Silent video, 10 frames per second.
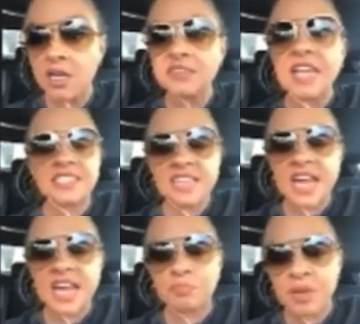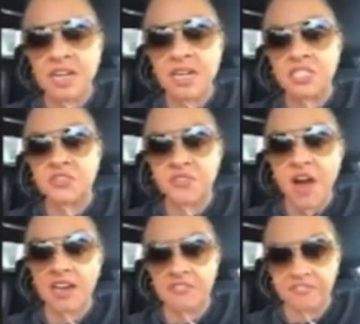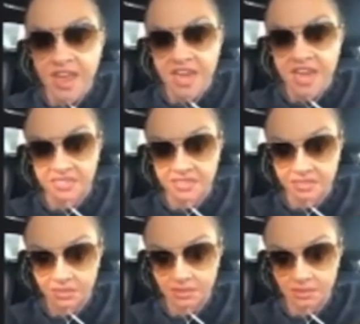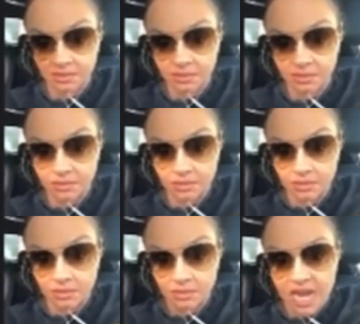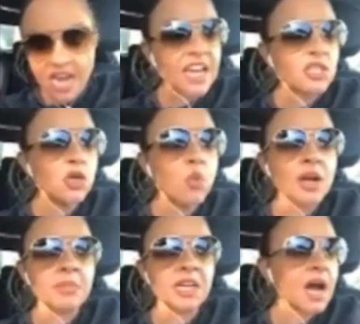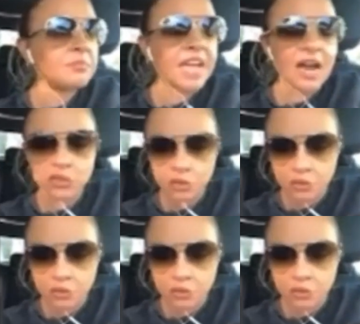That's like spitting in his fucking face. And then you want him to come down to